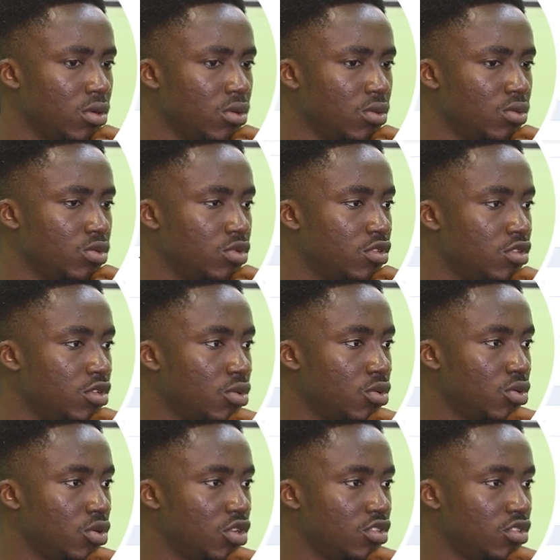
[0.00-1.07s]
Oh,
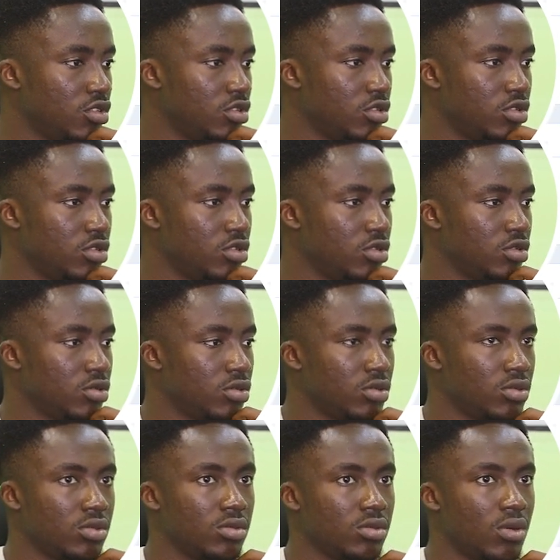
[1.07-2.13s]
still isn't.
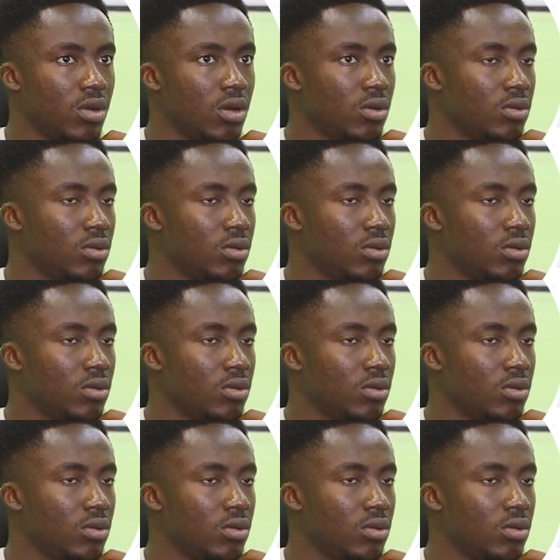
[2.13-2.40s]
Wow.